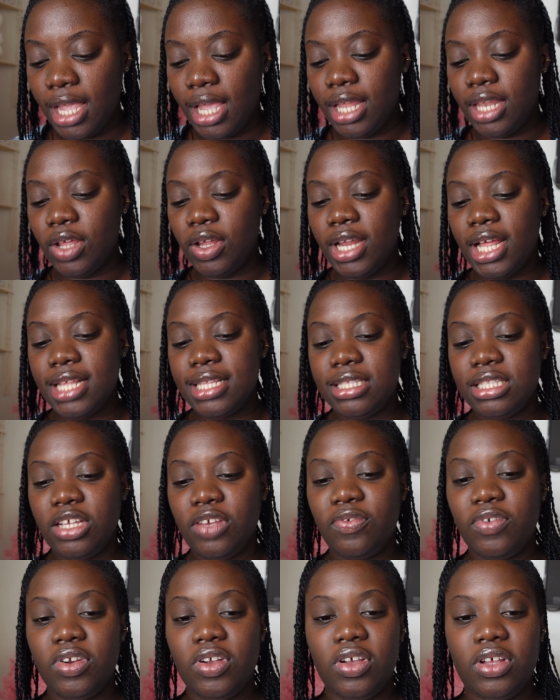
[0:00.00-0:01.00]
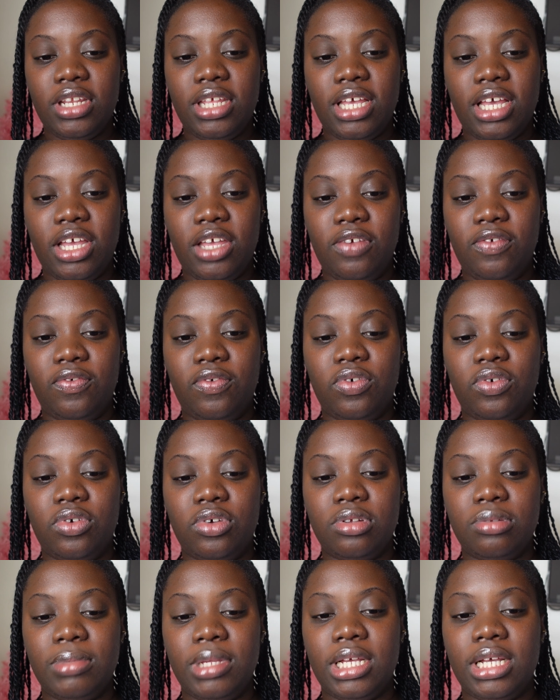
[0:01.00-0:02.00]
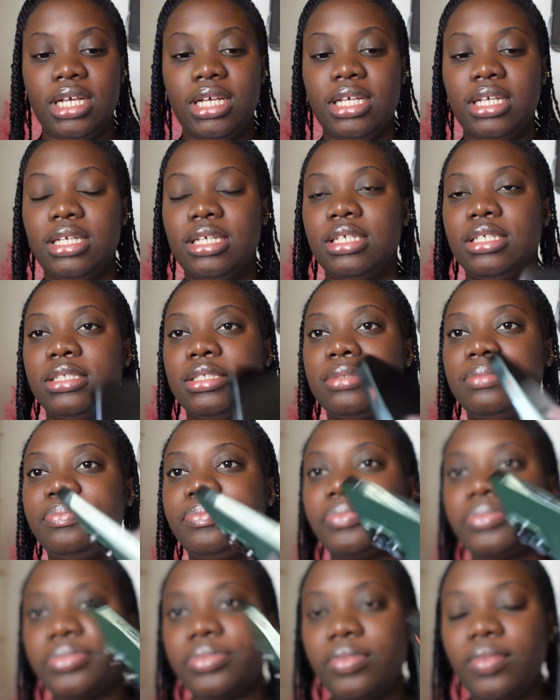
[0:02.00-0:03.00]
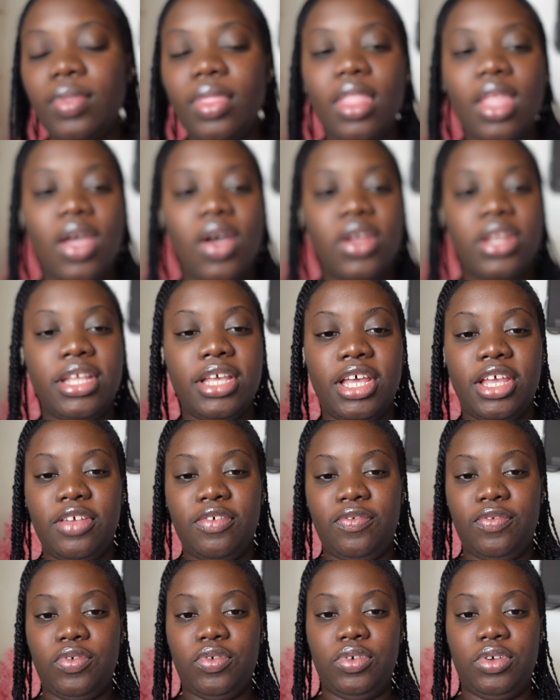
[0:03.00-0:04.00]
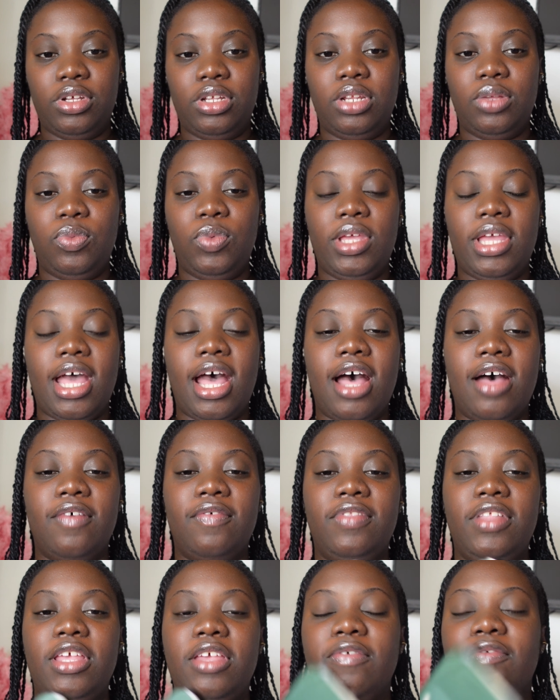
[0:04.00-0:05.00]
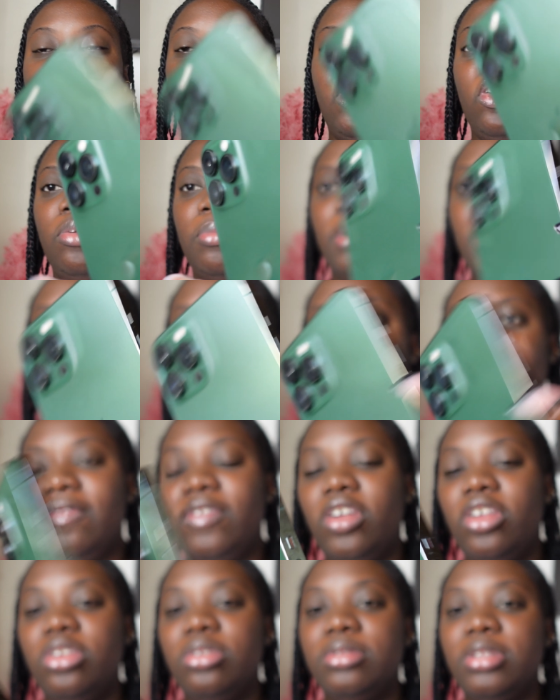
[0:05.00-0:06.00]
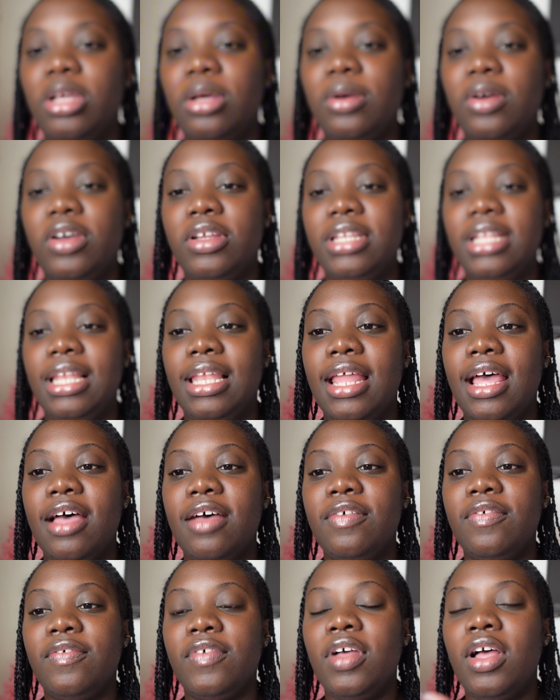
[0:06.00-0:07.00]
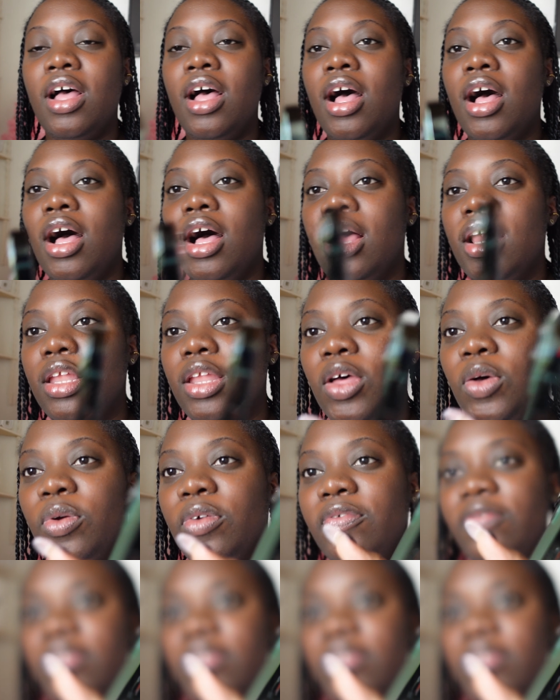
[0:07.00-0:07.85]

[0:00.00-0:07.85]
Now that's different on the iPhone, because on the iPhone we have the volume up and volume down on the left, along with